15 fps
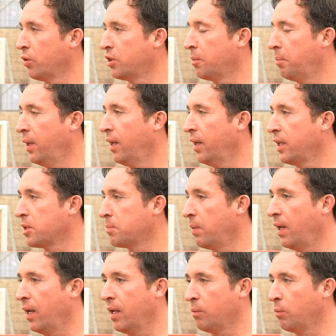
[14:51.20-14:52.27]
the pair of you
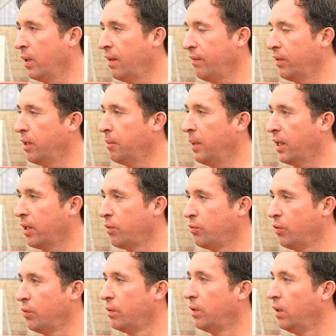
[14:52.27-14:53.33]
play, and whenever you make a
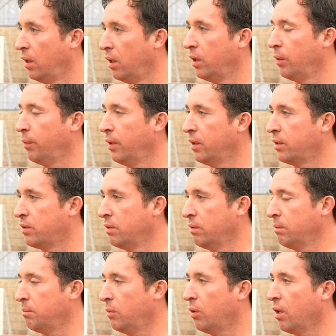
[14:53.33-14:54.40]
run,
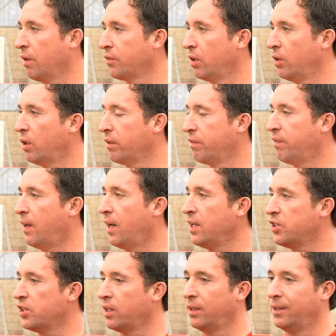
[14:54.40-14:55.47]
more often than not he
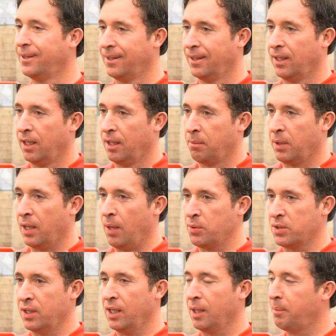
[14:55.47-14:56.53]
finds you. But I
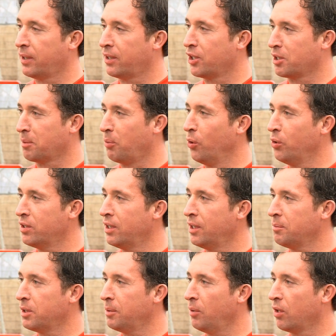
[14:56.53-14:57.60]
was a little bit disappointed in
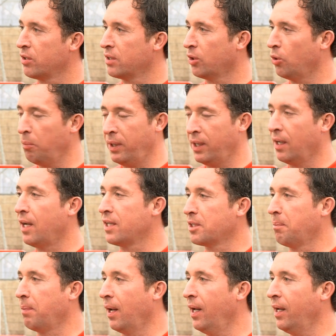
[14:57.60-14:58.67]
him, to be honest. I don't mean that as a
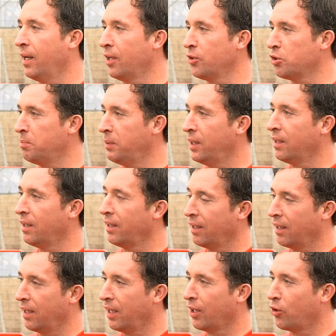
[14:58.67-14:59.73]
player. I just mean
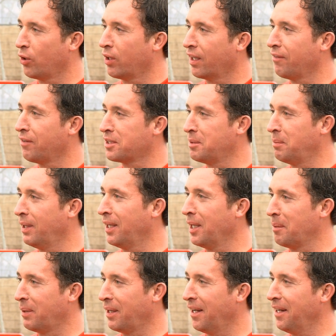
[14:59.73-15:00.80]
he could have given it to me a
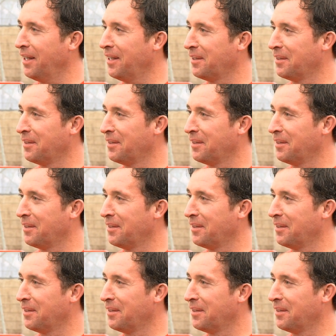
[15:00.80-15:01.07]
little bit earlier.